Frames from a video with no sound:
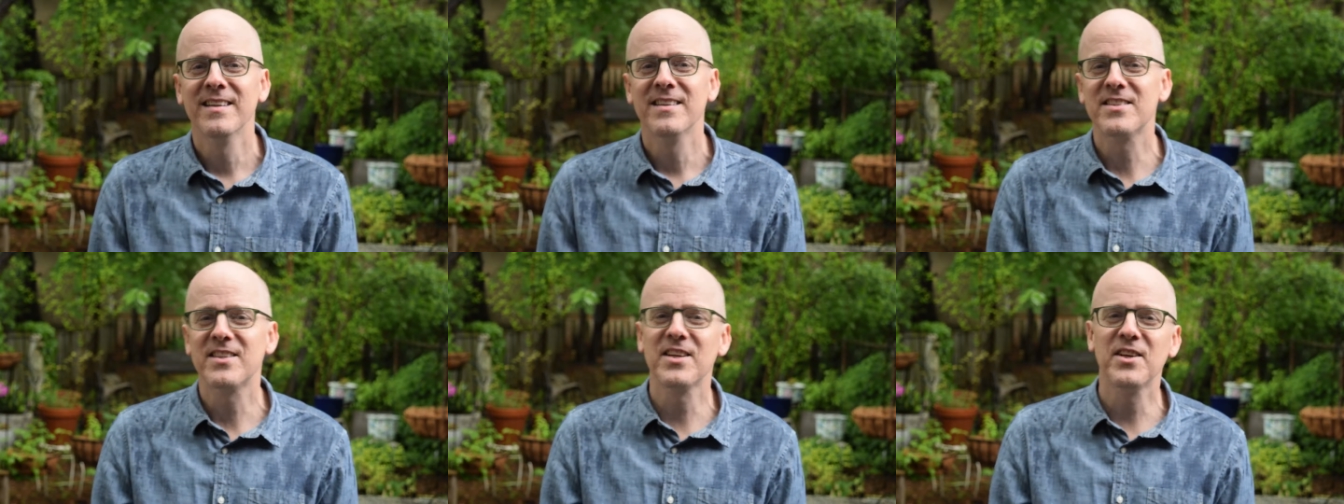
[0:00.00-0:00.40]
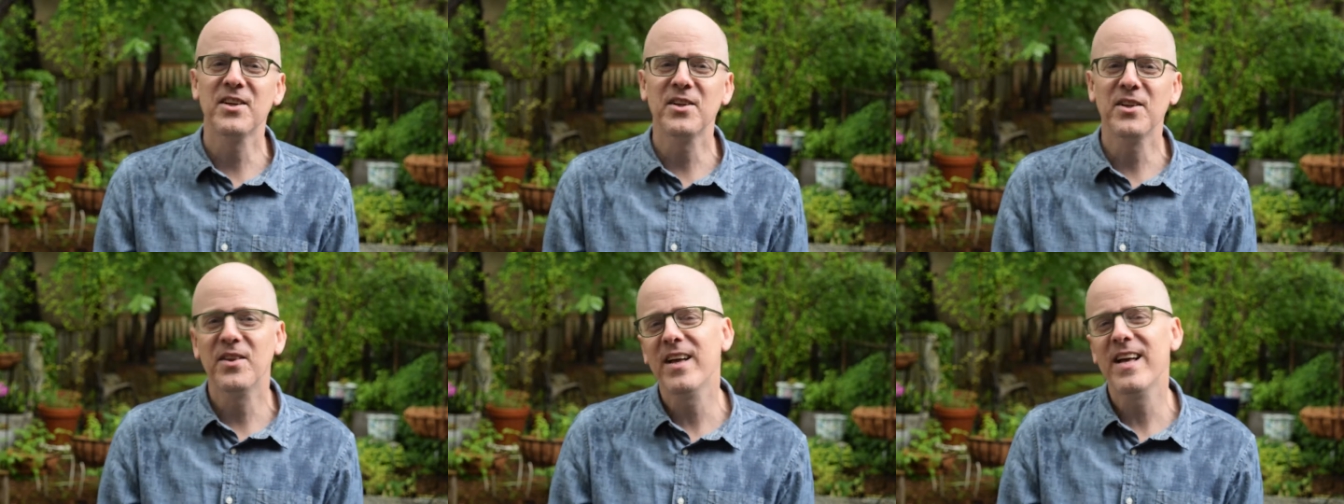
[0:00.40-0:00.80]

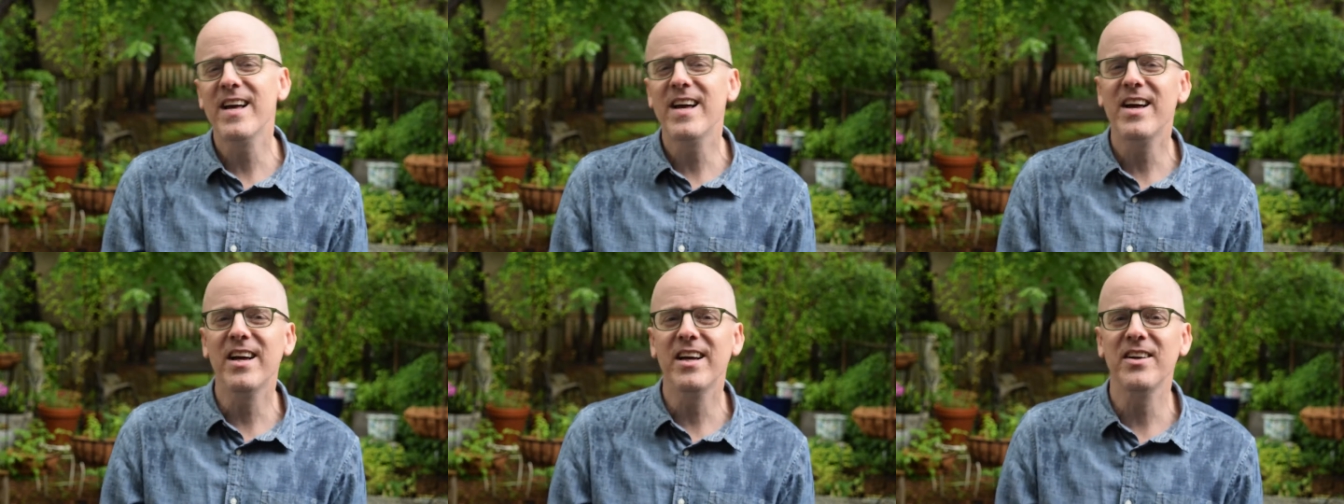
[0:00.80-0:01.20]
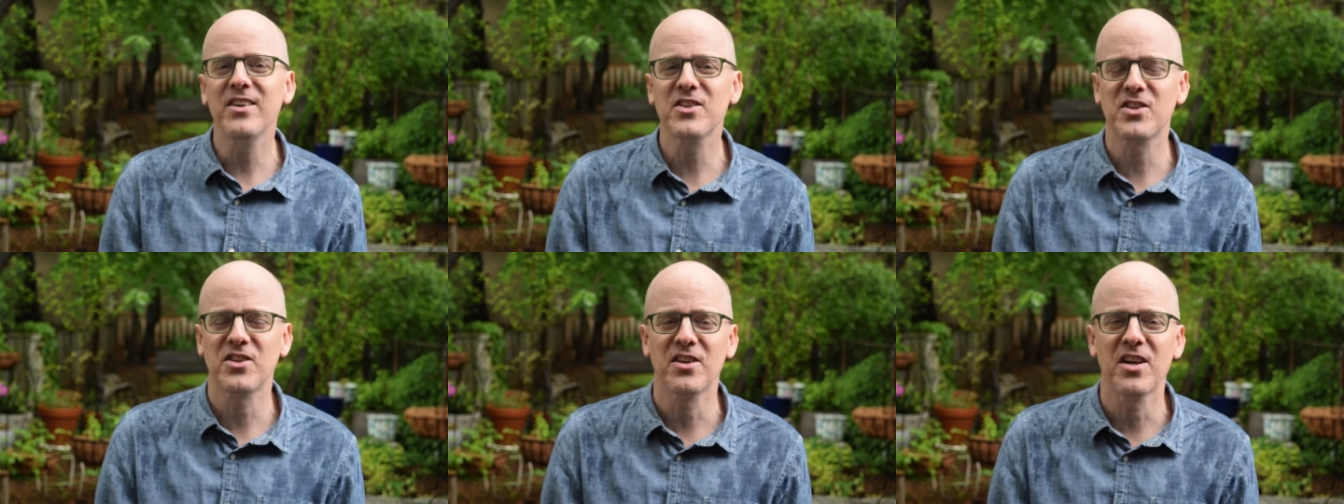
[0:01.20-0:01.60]
till
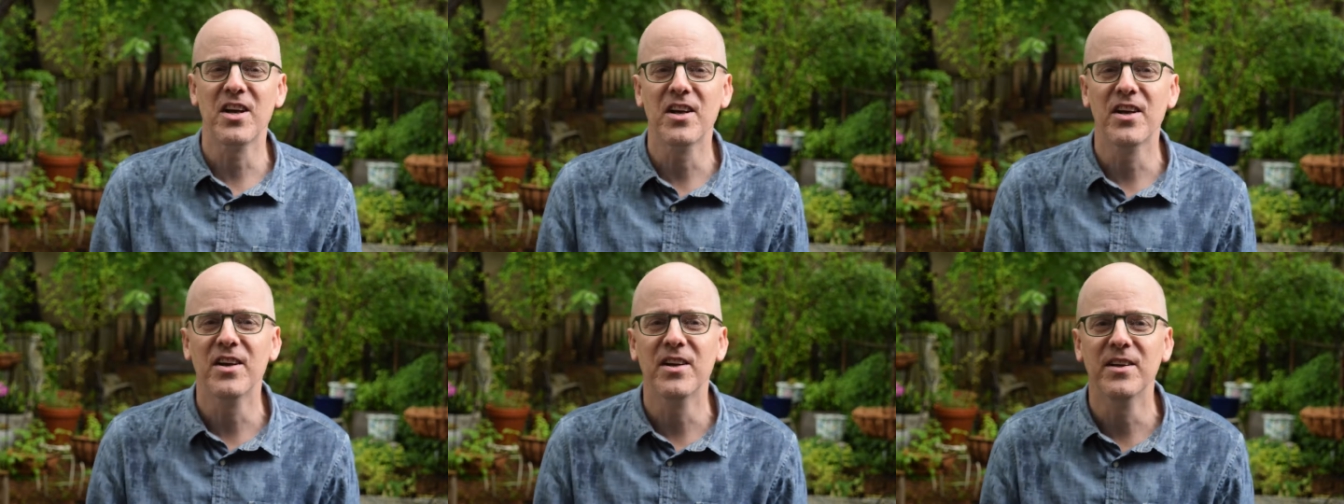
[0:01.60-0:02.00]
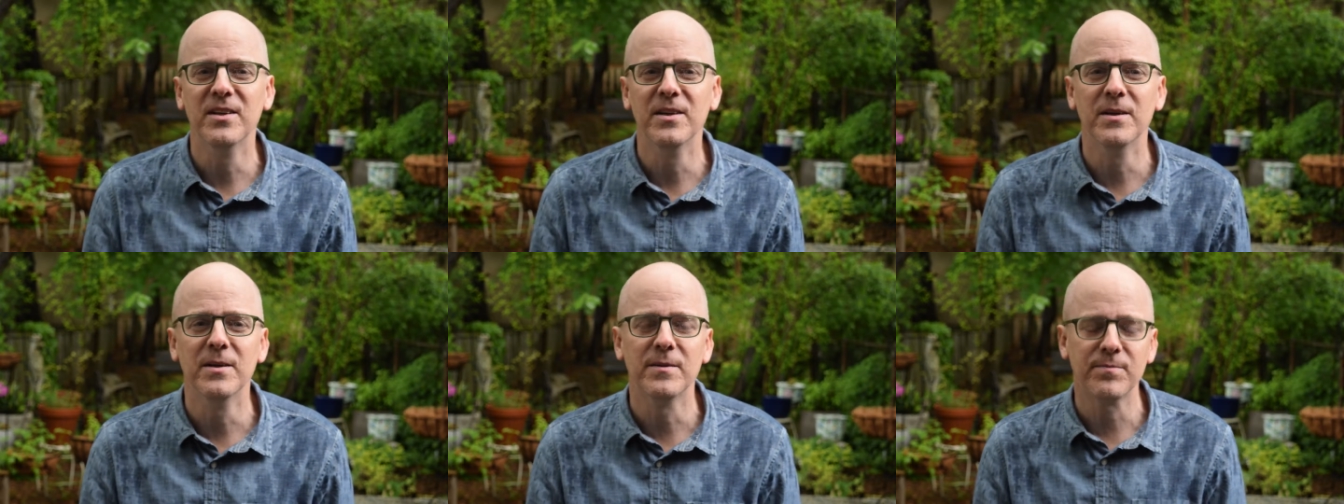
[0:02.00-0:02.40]
there's
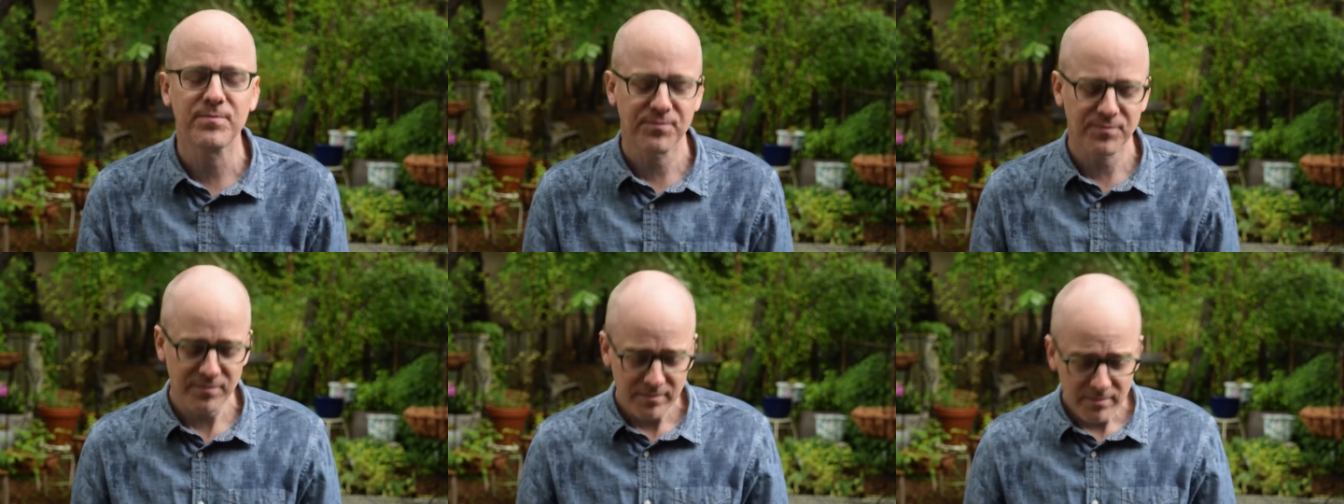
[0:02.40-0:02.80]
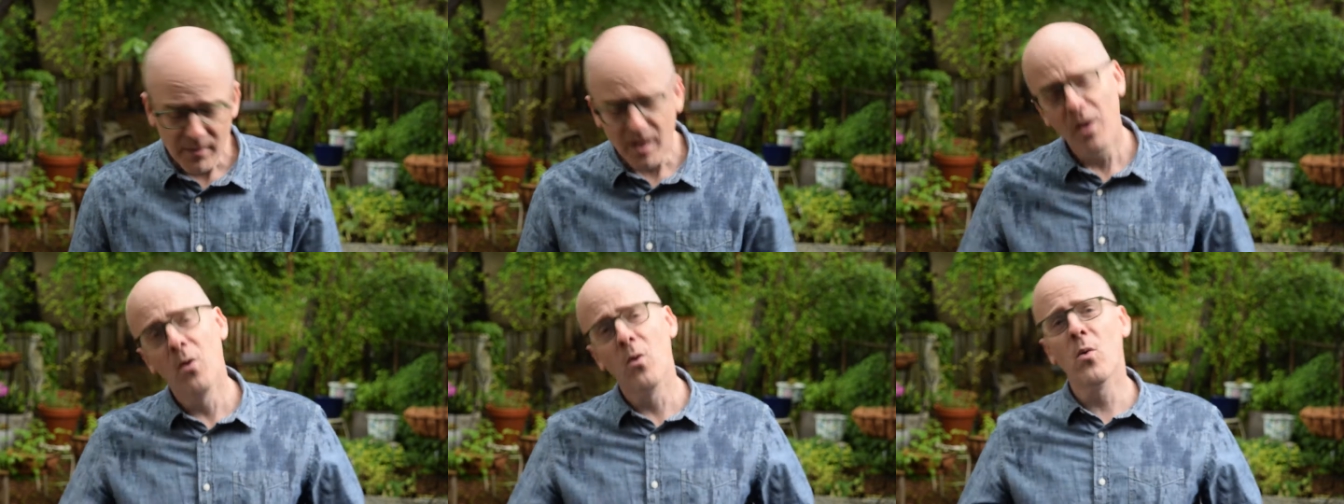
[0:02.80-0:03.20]

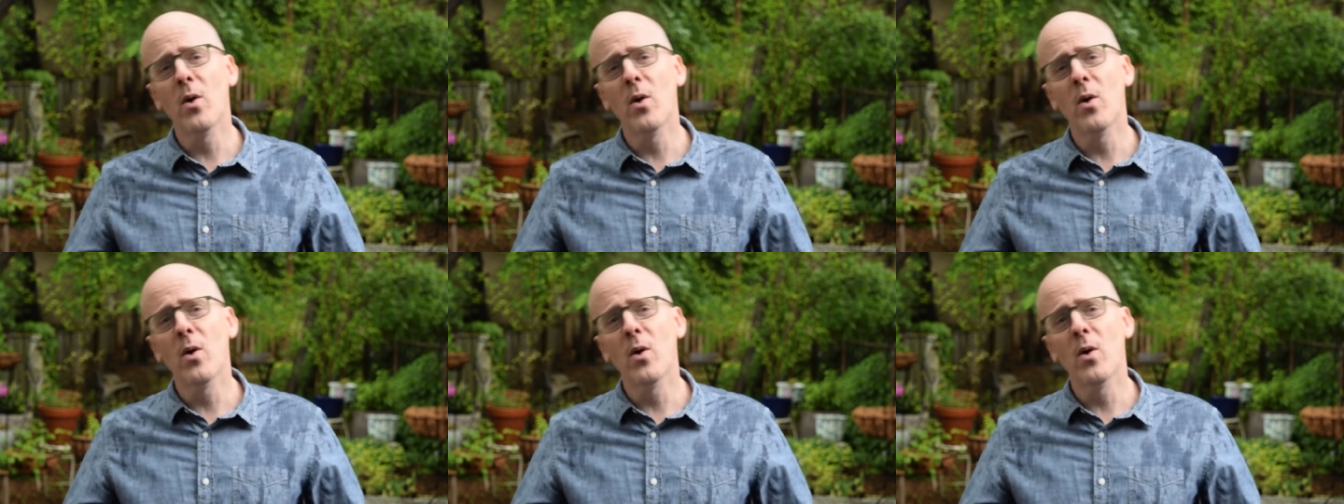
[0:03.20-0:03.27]
none.